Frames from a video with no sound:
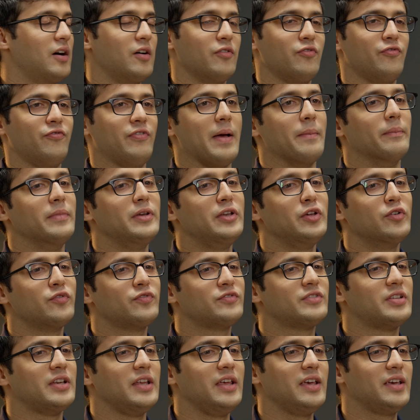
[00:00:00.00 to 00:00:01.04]
A family of
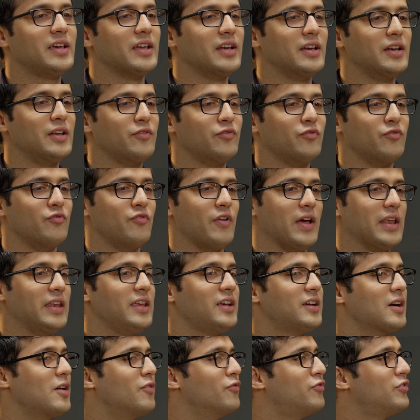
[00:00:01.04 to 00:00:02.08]
3 can live very
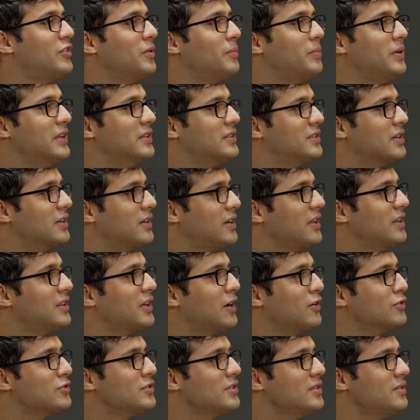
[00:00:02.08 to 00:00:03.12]
comfortably in
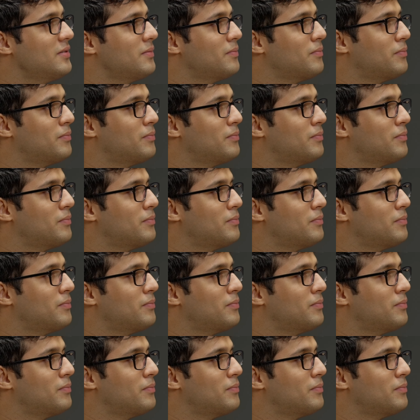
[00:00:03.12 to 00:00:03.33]
30,000,